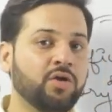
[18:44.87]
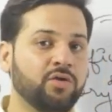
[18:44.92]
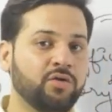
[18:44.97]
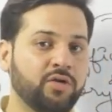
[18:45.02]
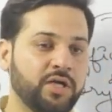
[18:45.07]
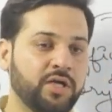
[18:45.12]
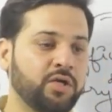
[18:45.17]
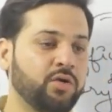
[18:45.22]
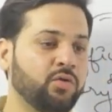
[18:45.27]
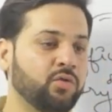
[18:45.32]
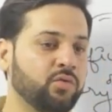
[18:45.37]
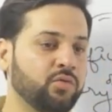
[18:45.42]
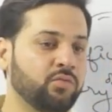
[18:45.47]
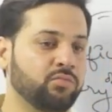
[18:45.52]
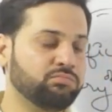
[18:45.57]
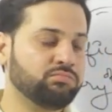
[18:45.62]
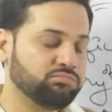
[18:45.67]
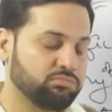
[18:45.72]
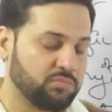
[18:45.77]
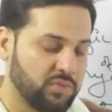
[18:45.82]
You need
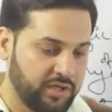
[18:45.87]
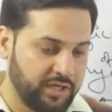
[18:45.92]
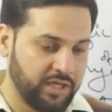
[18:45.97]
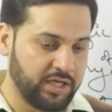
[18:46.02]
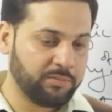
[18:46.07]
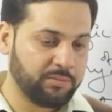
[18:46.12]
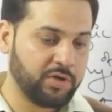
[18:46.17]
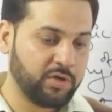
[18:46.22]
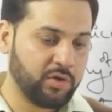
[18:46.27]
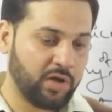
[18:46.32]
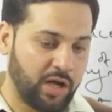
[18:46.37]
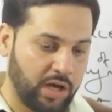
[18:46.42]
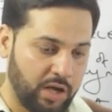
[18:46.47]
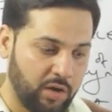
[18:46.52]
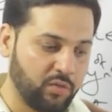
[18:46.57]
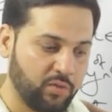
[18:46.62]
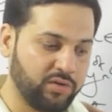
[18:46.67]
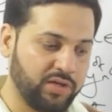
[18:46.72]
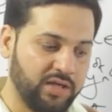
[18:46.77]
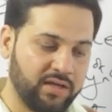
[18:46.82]
to read about
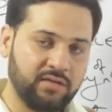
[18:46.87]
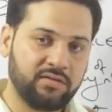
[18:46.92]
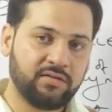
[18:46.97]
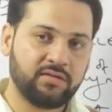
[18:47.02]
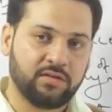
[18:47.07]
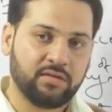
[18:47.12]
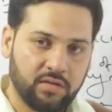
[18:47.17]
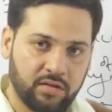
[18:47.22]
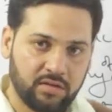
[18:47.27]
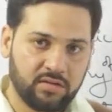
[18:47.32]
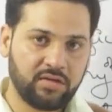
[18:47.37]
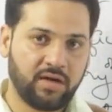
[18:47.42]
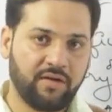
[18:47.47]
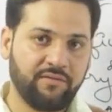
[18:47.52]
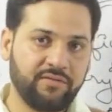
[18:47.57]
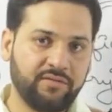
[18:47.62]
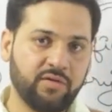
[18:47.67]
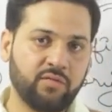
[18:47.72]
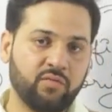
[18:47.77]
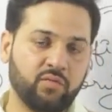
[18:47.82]
how these
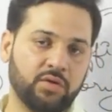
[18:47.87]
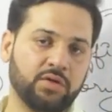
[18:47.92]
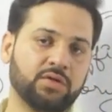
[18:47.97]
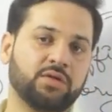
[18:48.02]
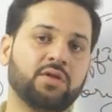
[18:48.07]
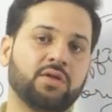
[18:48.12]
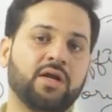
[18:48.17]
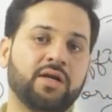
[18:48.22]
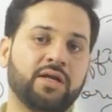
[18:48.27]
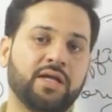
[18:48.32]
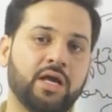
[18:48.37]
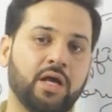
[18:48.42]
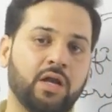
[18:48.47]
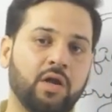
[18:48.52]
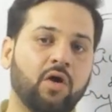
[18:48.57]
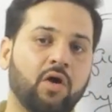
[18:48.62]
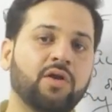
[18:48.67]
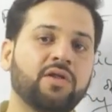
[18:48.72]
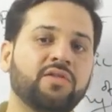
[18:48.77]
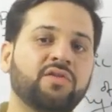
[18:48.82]
stuffs work, the
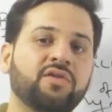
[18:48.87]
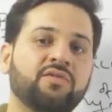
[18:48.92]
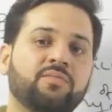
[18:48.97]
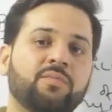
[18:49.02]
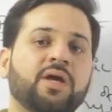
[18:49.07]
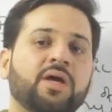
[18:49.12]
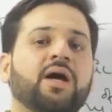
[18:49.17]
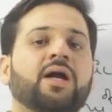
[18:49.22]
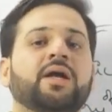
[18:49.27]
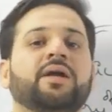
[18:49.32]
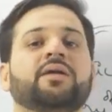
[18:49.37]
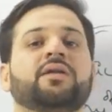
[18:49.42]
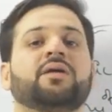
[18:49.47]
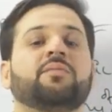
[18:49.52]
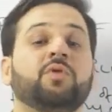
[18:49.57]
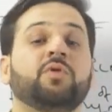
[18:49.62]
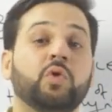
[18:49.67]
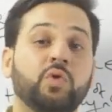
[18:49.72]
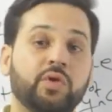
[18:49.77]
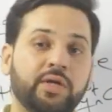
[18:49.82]
technologies behind
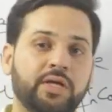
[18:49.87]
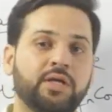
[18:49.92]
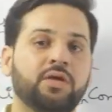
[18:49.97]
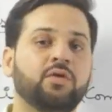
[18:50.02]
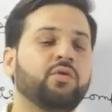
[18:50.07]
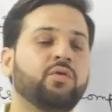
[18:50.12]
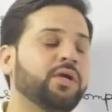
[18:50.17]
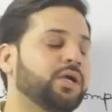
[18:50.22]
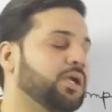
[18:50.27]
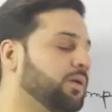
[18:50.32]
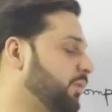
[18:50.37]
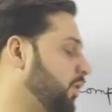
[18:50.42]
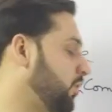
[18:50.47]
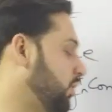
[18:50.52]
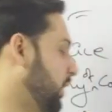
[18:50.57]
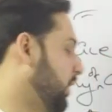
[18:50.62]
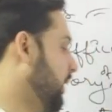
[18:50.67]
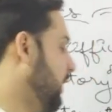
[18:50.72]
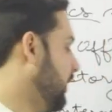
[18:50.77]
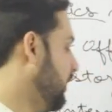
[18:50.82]
them. You need to read
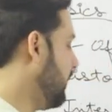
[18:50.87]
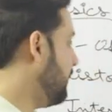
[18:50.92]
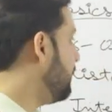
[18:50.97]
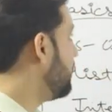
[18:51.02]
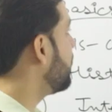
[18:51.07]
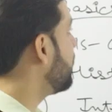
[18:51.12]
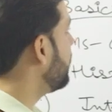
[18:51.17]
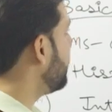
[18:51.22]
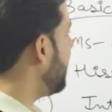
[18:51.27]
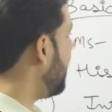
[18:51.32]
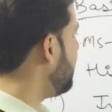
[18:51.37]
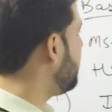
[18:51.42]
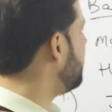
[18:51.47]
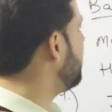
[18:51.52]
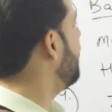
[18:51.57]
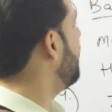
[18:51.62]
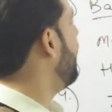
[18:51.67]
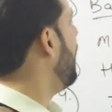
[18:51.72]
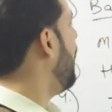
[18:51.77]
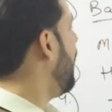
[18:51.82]
about them. So that's
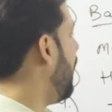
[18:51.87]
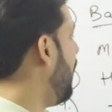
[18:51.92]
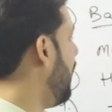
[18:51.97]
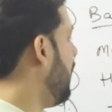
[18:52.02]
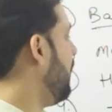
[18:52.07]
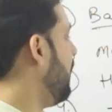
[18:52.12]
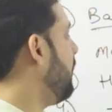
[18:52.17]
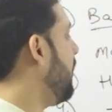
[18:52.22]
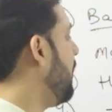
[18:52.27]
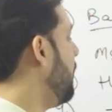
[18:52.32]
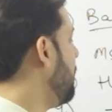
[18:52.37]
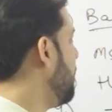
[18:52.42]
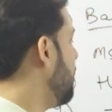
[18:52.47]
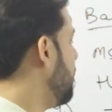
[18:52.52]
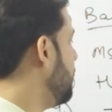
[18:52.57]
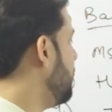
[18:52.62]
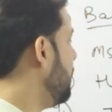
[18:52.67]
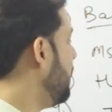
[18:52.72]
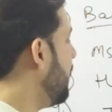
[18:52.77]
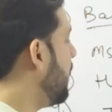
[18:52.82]
all
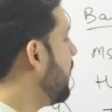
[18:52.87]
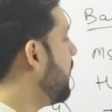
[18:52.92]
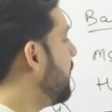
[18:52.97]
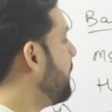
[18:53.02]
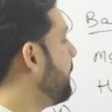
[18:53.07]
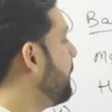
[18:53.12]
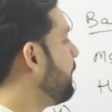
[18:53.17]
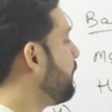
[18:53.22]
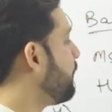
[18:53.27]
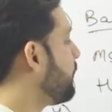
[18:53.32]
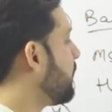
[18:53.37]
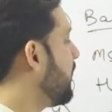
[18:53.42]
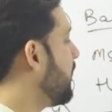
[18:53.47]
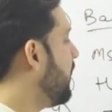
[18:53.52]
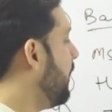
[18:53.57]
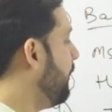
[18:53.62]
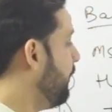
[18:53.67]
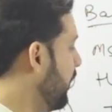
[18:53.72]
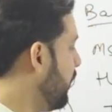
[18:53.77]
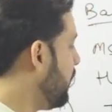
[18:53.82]
about the
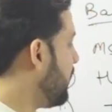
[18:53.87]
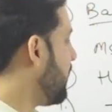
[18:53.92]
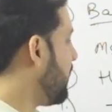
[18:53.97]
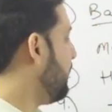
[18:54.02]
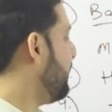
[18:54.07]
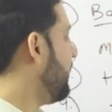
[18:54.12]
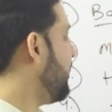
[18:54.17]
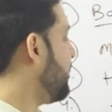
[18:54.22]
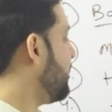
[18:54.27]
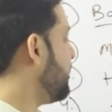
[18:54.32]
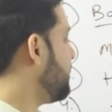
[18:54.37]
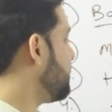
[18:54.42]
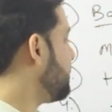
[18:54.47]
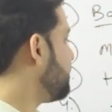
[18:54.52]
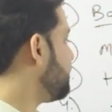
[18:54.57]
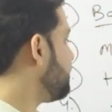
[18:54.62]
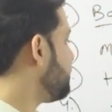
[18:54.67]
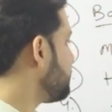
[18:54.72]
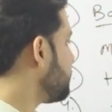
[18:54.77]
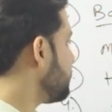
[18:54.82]
computer awareness.
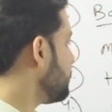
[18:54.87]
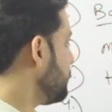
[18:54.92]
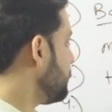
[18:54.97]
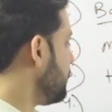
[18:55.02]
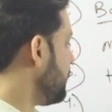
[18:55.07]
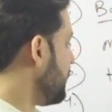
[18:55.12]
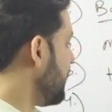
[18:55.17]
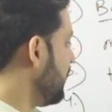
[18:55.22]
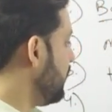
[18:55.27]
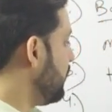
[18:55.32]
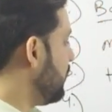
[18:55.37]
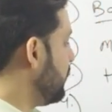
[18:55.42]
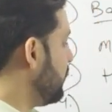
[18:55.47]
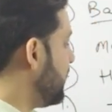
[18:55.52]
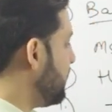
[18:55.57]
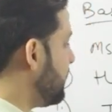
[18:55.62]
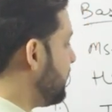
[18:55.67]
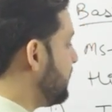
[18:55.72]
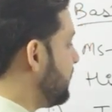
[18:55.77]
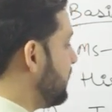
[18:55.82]
So
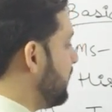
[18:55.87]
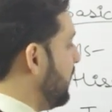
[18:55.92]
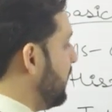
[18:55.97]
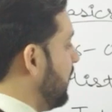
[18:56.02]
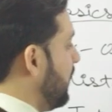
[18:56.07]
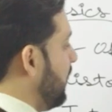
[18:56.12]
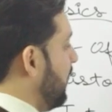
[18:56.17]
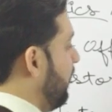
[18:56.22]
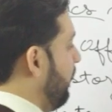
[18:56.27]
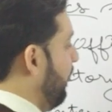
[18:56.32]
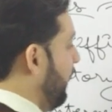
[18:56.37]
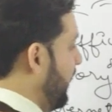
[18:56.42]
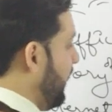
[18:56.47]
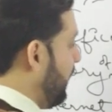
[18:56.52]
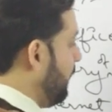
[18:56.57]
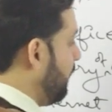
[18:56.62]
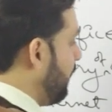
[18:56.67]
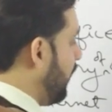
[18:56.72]
this is very